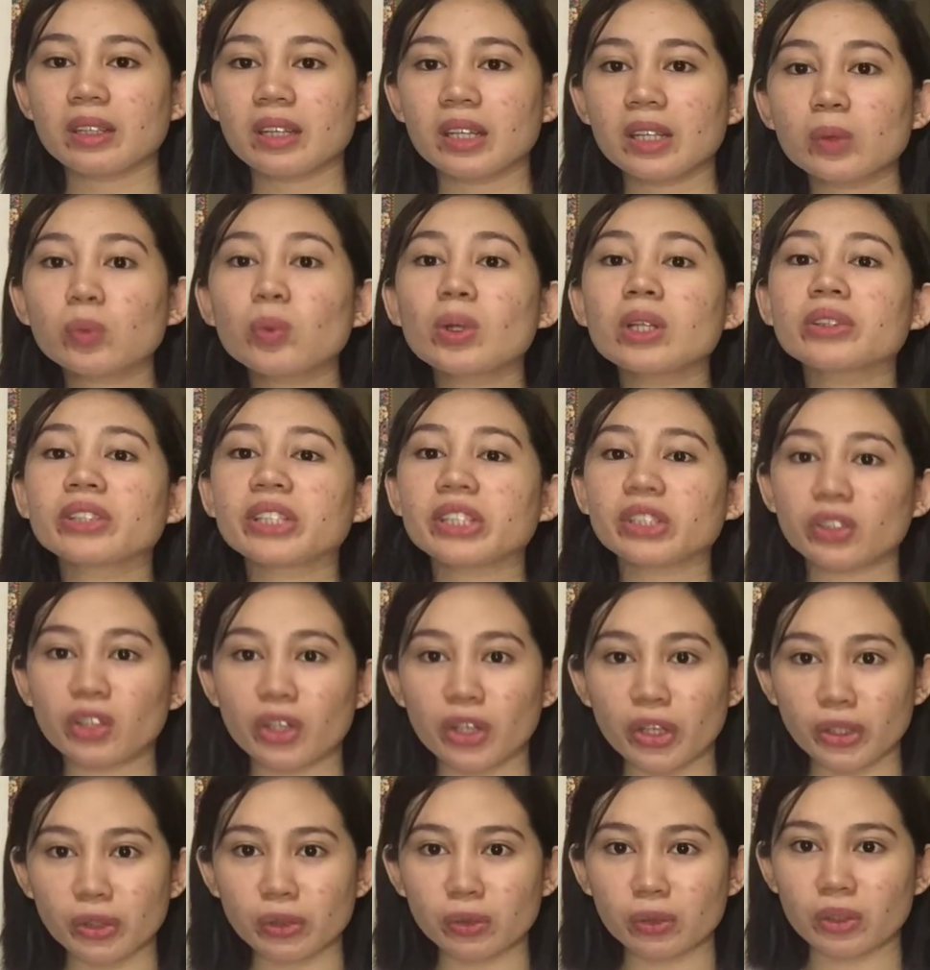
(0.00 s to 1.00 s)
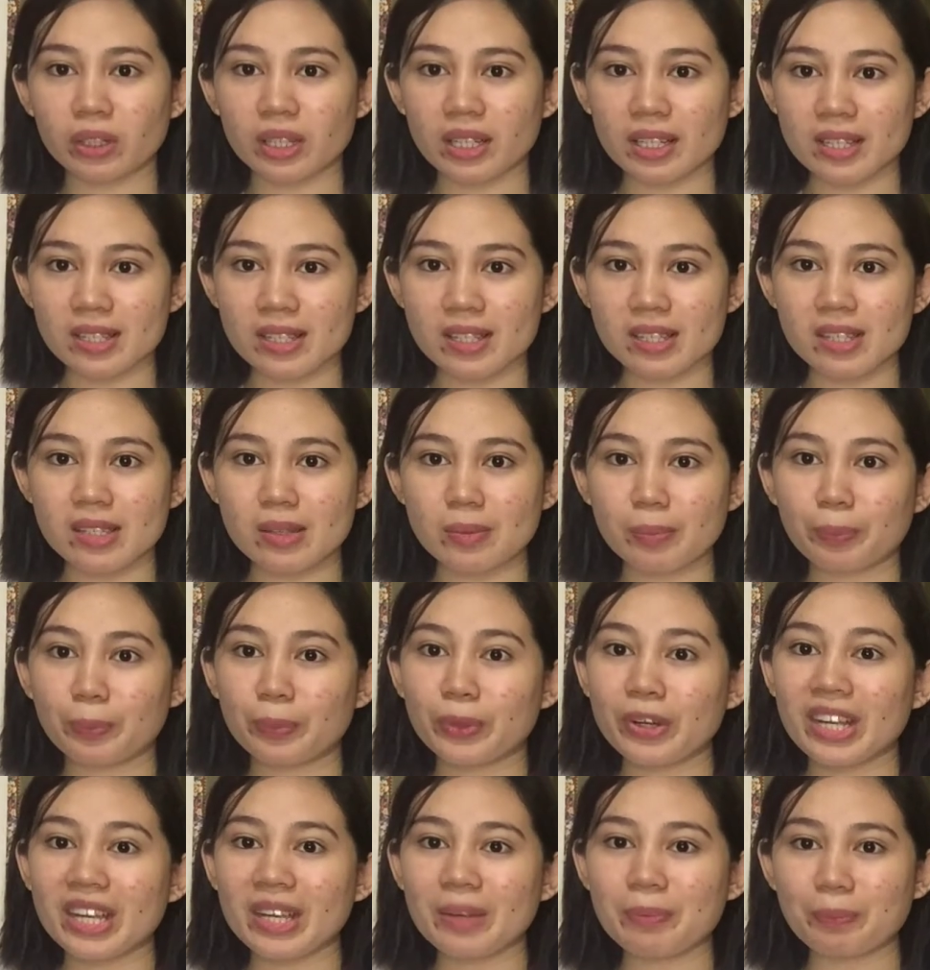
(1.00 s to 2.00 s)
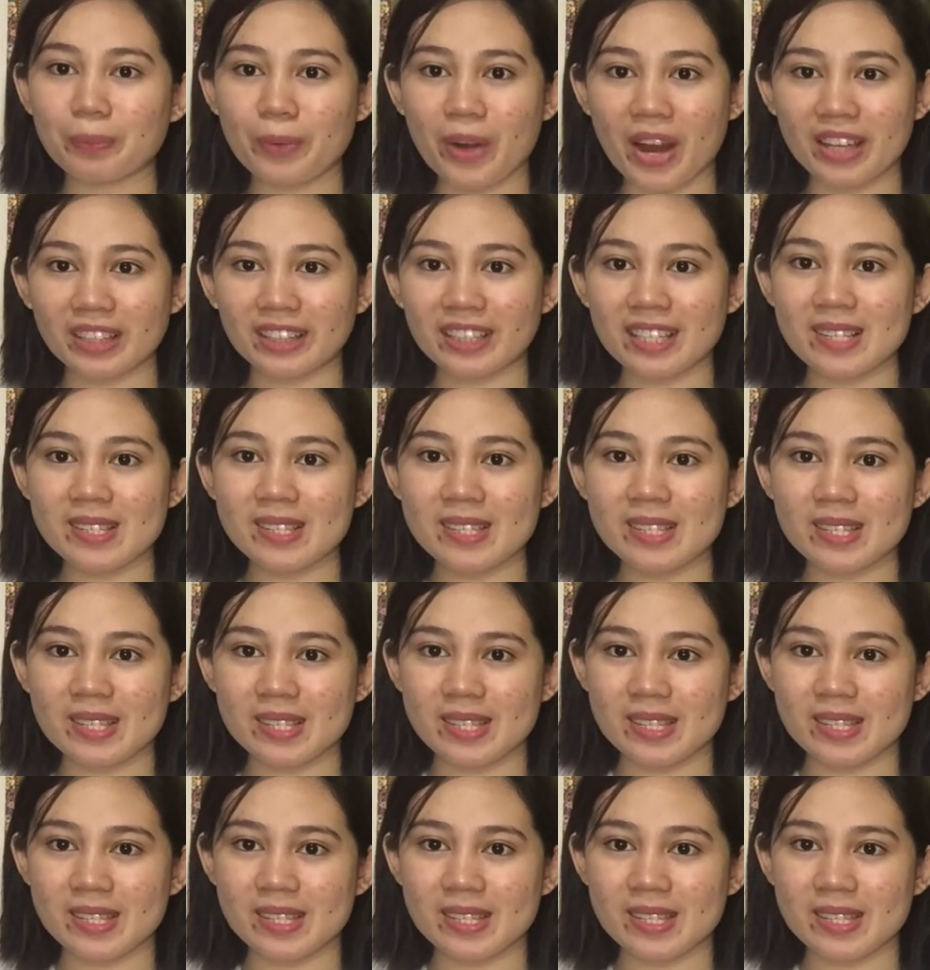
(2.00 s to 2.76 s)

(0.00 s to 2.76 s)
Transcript: it will return to its pre-pregnancy